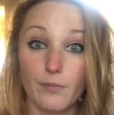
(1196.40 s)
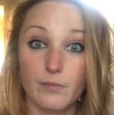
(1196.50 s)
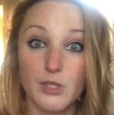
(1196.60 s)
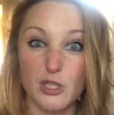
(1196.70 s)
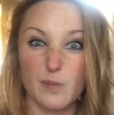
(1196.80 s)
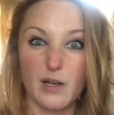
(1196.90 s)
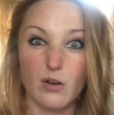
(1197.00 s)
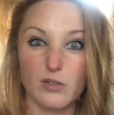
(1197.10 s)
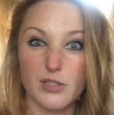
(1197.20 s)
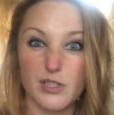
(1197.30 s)
Just
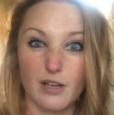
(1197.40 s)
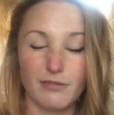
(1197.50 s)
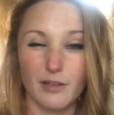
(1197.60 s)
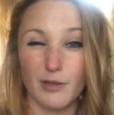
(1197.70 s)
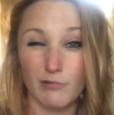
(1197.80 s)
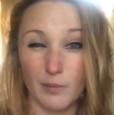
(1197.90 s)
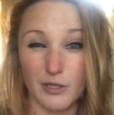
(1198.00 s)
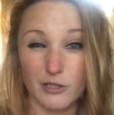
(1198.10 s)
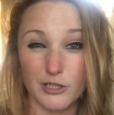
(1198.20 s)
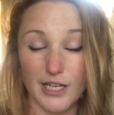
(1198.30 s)
because I feel a bit
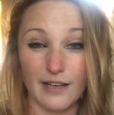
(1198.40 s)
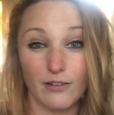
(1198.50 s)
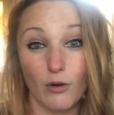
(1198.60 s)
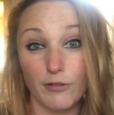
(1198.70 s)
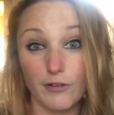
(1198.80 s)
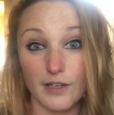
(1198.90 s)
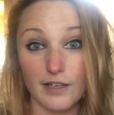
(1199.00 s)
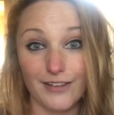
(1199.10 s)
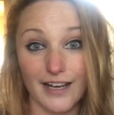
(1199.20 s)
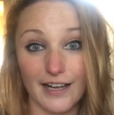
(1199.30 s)
rubbish, and obviously
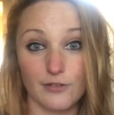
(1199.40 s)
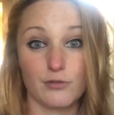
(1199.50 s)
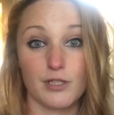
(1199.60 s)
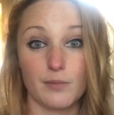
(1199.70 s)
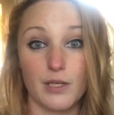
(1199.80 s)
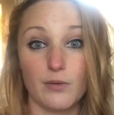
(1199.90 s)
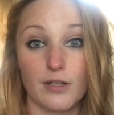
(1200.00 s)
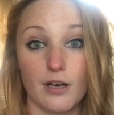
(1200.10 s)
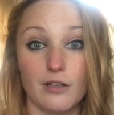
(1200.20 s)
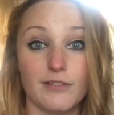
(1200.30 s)
living in a house with somebody
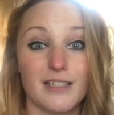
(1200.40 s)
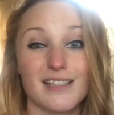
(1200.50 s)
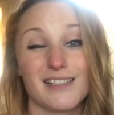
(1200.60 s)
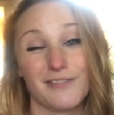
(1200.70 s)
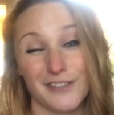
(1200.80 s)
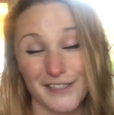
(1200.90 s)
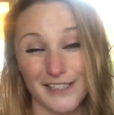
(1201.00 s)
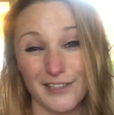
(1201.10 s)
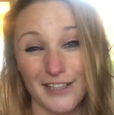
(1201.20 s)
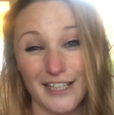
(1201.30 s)
COVID, that's the first
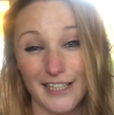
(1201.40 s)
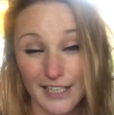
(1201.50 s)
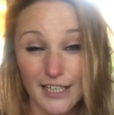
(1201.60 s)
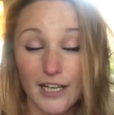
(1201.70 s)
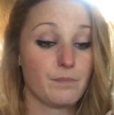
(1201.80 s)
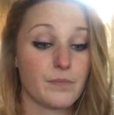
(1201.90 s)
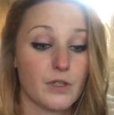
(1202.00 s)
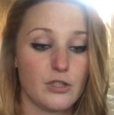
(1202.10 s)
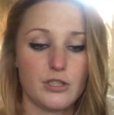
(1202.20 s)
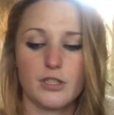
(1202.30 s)
thing you think.
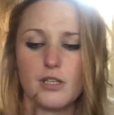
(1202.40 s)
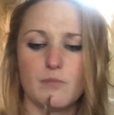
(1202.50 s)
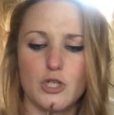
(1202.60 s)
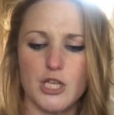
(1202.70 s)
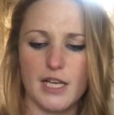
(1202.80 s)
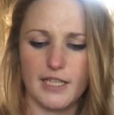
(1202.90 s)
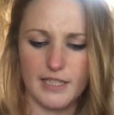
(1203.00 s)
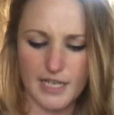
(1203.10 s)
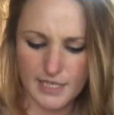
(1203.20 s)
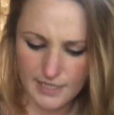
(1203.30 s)
Just as I'm shelling
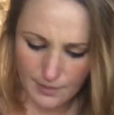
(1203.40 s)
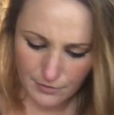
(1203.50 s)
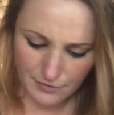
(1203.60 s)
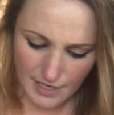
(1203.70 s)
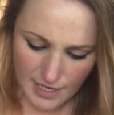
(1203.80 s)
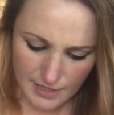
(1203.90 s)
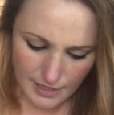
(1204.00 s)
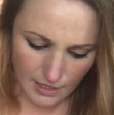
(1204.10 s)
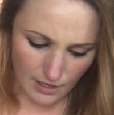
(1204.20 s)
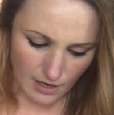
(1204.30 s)
these, some of these
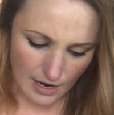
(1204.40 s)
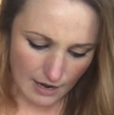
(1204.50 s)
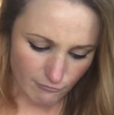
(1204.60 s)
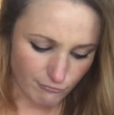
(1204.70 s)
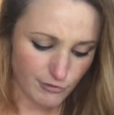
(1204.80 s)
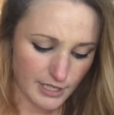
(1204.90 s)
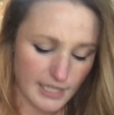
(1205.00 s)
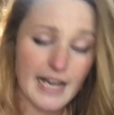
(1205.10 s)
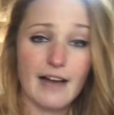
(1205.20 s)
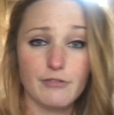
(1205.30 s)
really
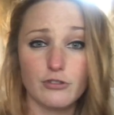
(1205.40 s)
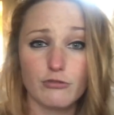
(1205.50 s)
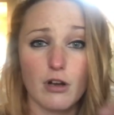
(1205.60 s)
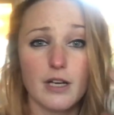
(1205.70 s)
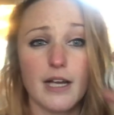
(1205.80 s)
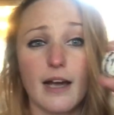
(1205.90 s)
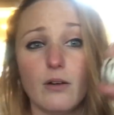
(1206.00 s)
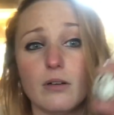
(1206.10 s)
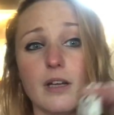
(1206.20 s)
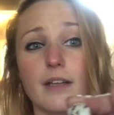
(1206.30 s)
haven't dried
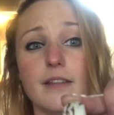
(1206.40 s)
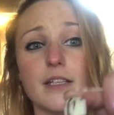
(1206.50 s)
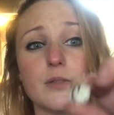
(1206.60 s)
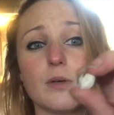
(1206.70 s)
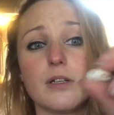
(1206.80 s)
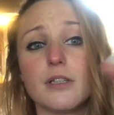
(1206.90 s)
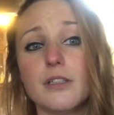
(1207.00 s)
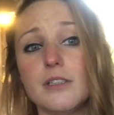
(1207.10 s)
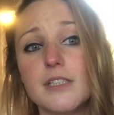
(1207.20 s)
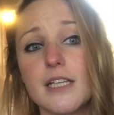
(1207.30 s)
out, like this one. Can
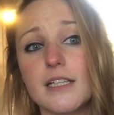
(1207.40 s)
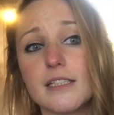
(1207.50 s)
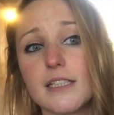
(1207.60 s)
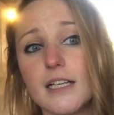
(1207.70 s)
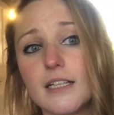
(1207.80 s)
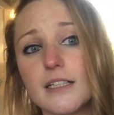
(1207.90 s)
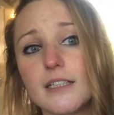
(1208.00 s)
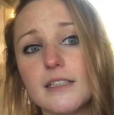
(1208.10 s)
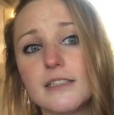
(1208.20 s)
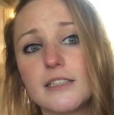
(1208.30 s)
you see it's like,
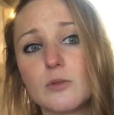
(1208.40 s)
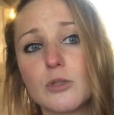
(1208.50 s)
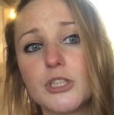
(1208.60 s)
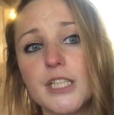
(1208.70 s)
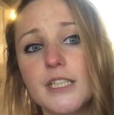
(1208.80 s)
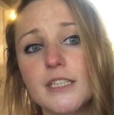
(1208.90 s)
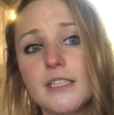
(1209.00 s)
it's squashy?